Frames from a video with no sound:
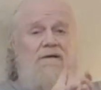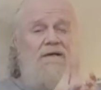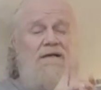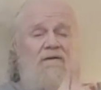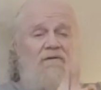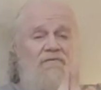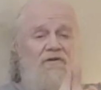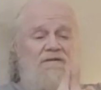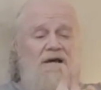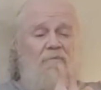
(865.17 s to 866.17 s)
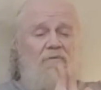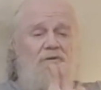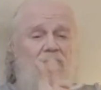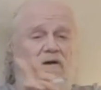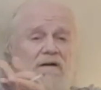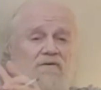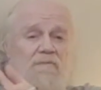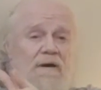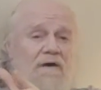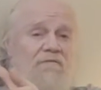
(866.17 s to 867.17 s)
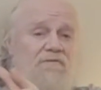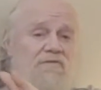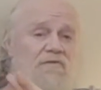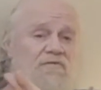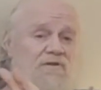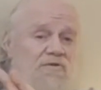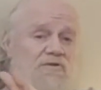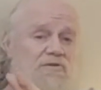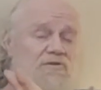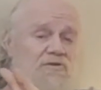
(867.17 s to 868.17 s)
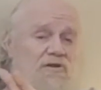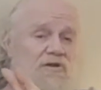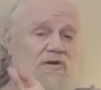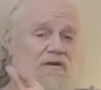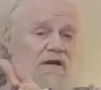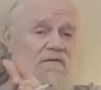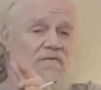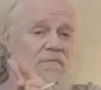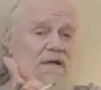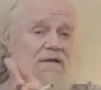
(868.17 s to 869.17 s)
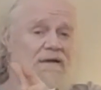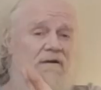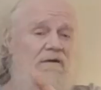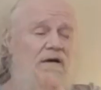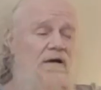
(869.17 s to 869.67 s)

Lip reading: me to get, for example, the money I was paying for Social Security or Medicare.